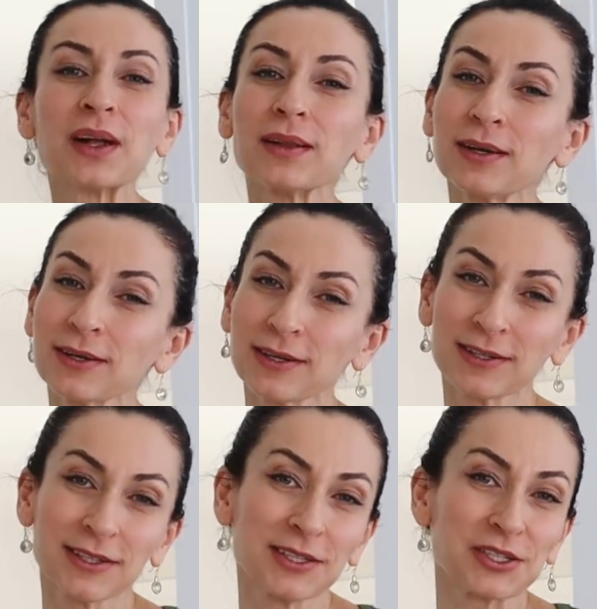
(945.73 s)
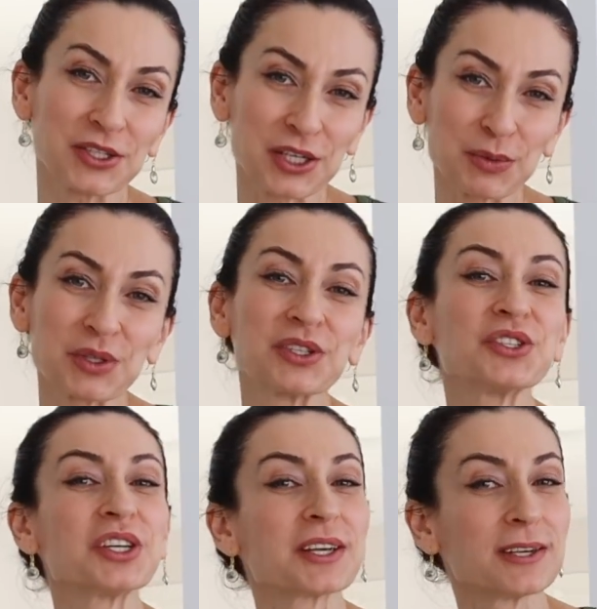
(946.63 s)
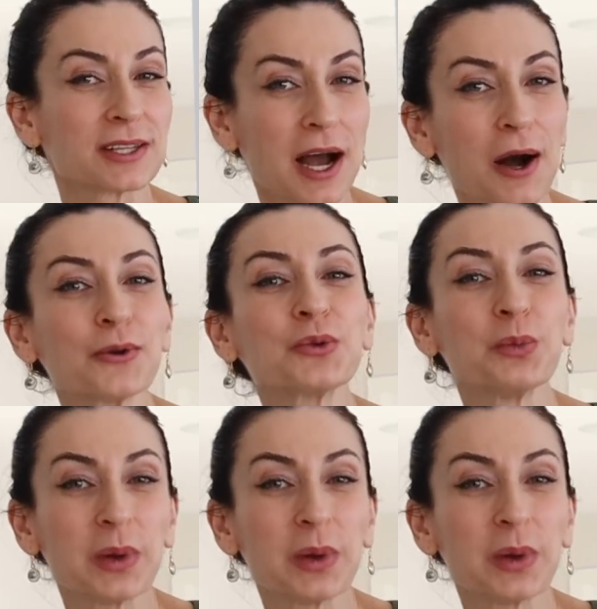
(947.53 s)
Link in the description. Check it out,